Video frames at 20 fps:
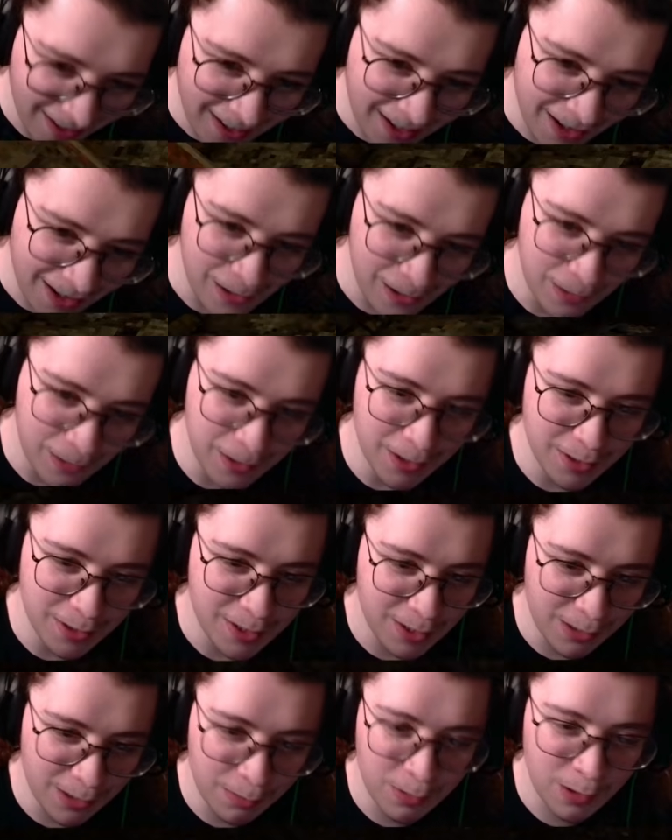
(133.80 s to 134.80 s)
or
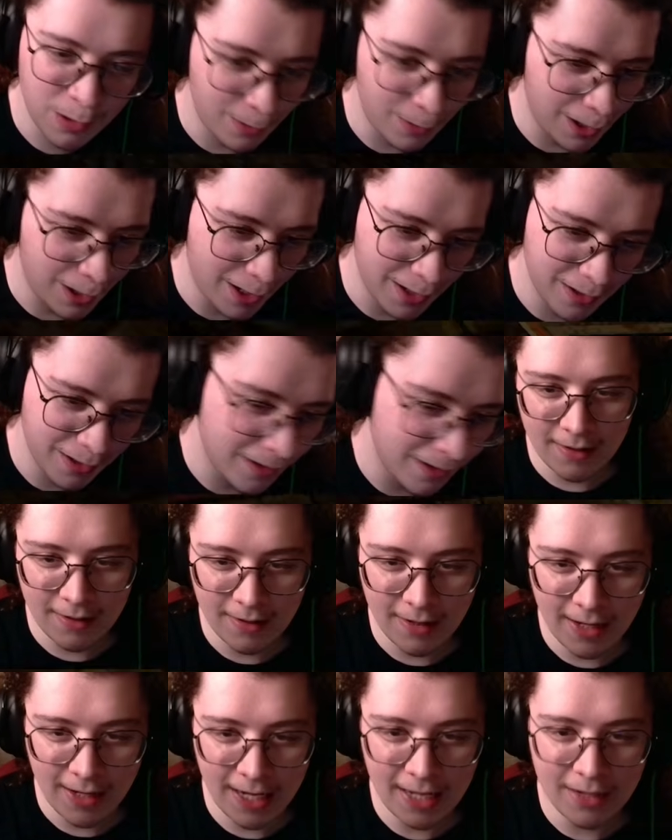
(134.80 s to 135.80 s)
sewer water,
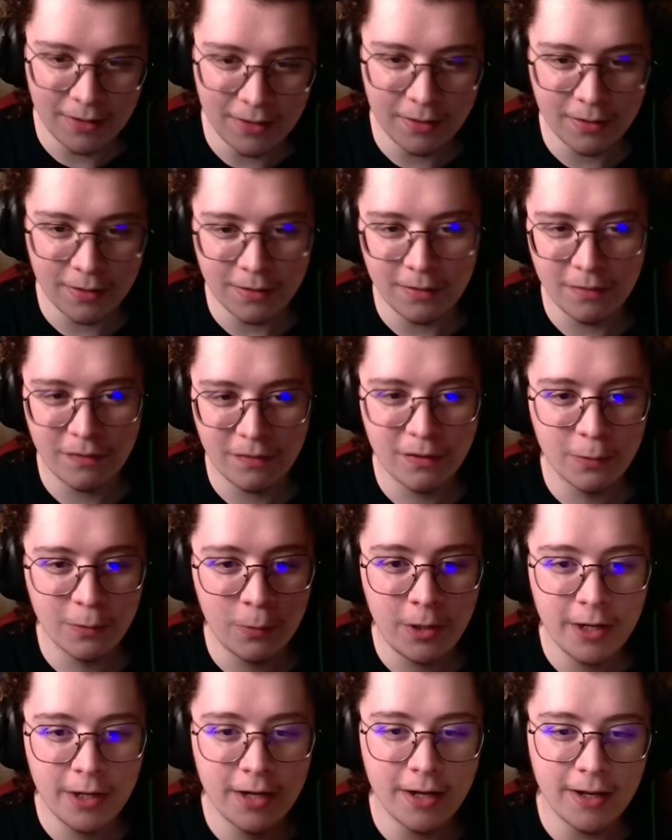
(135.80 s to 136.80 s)
and for
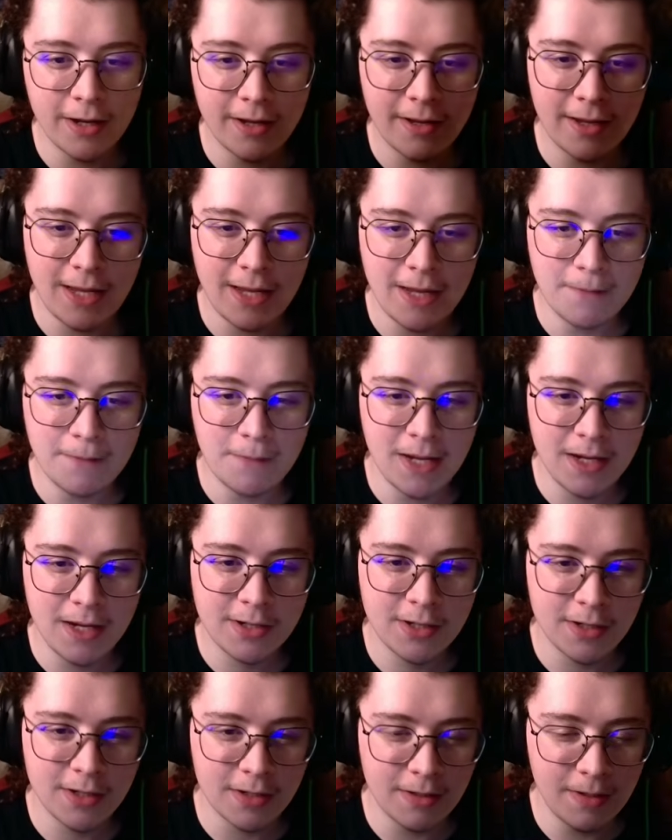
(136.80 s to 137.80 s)
one, it makes
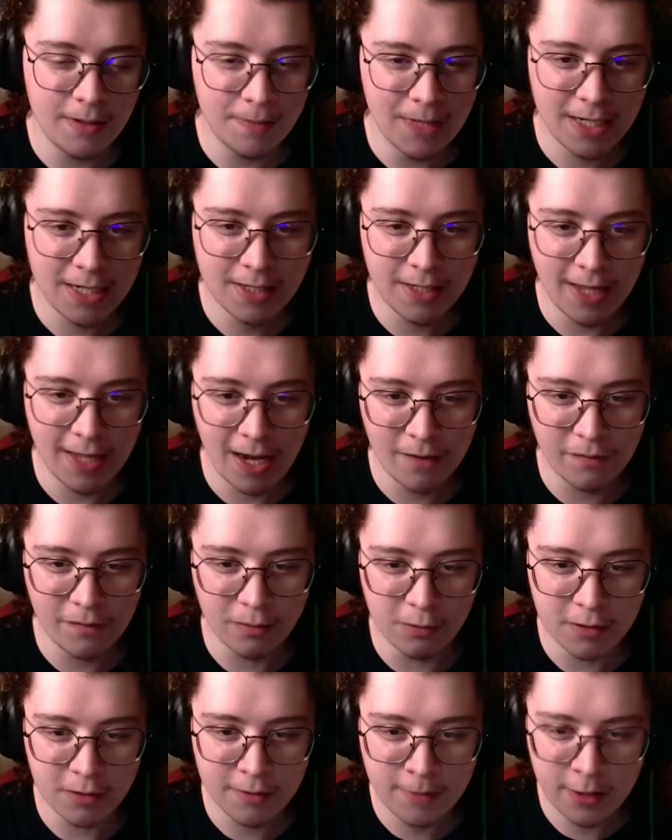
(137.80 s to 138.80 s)
that
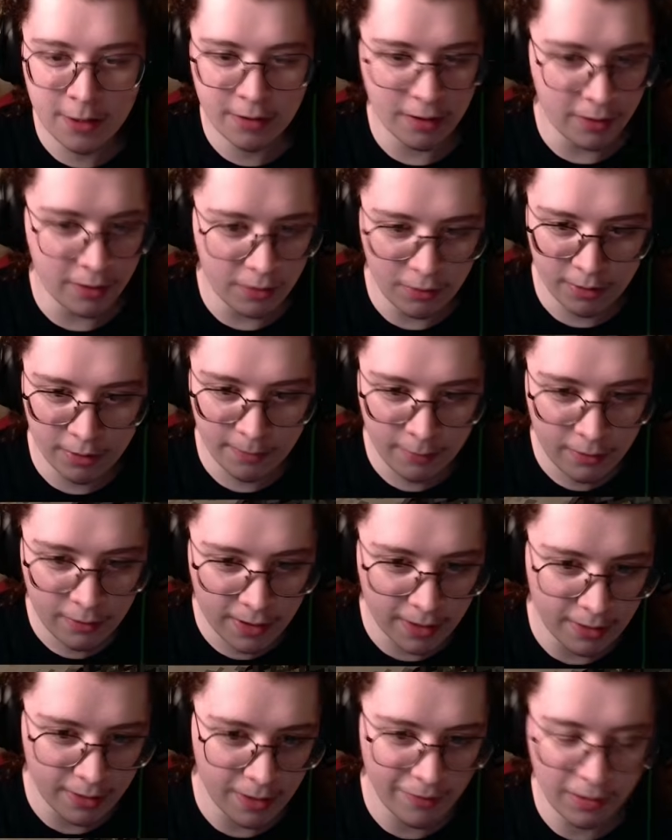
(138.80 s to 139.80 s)
floor space unusable
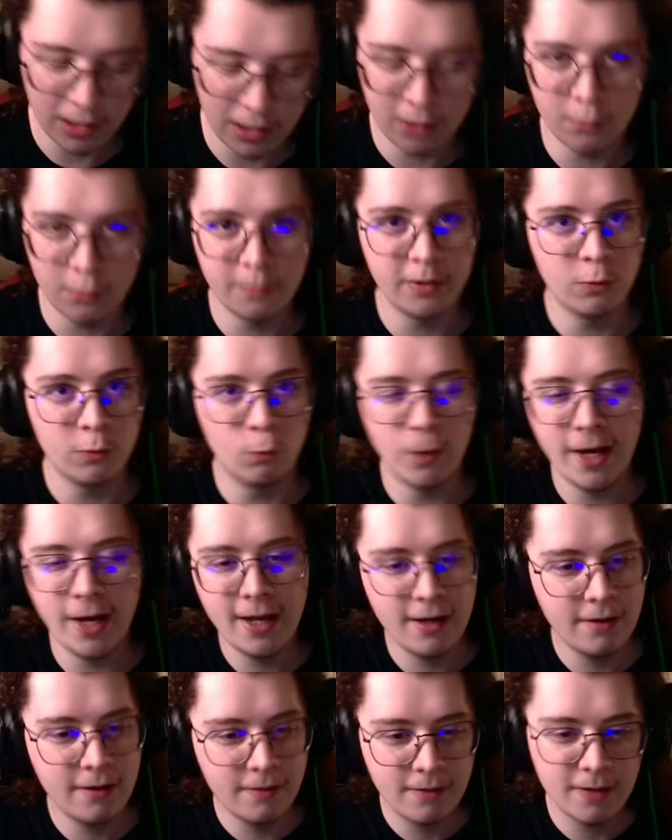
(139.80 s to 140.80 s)
because everything will be wet
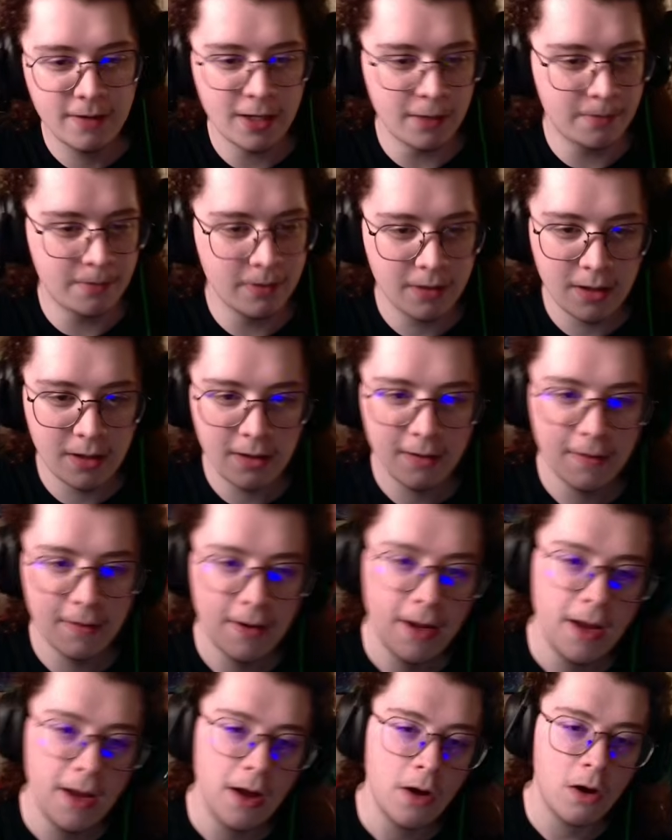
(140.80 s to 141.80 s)
that you put there.
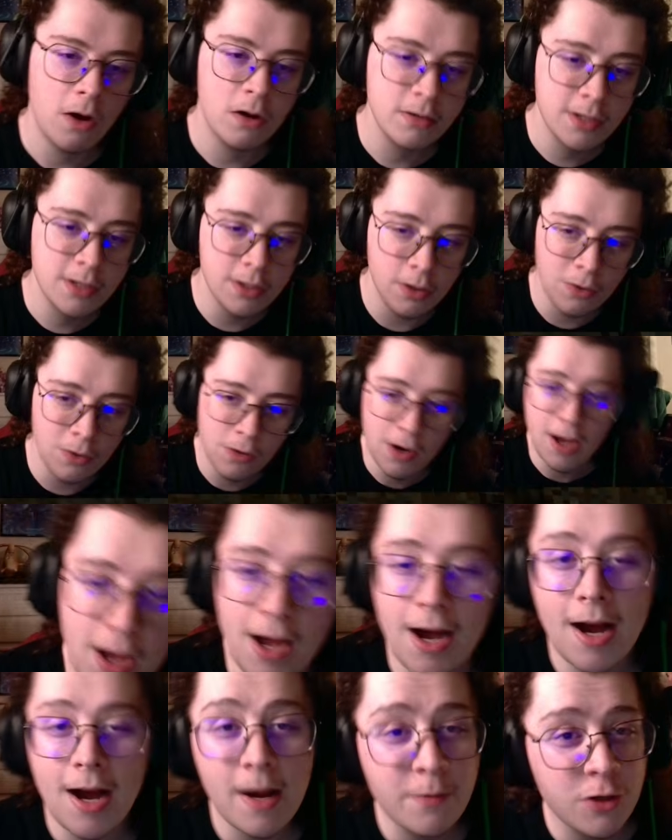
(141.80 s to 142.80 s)
Also,
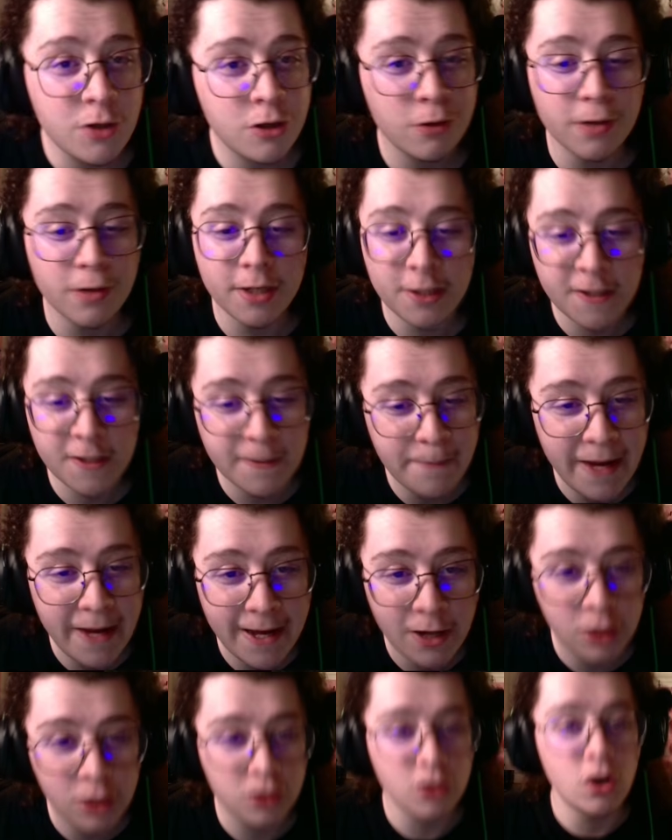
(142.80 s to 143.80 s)
I'm sure it
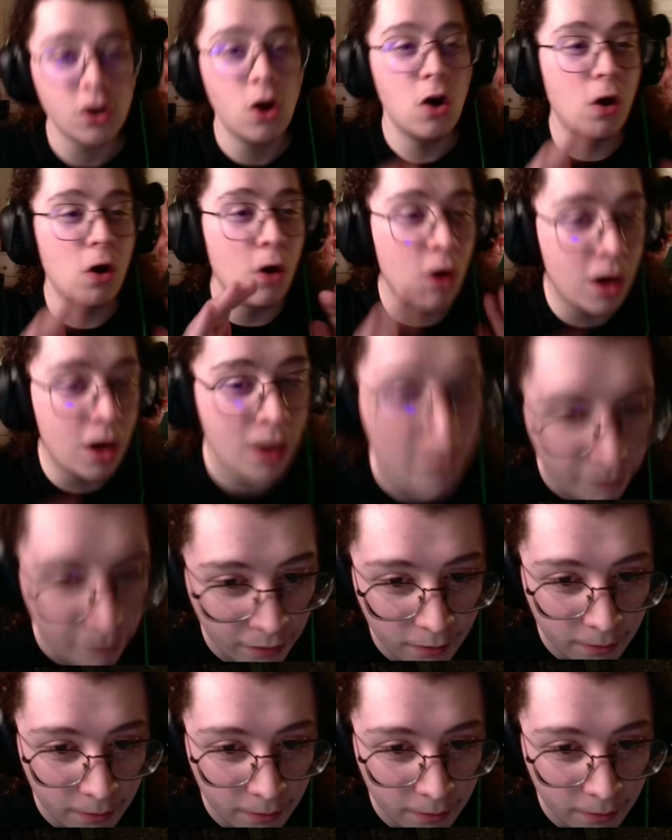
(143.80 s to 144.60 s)
smells awful.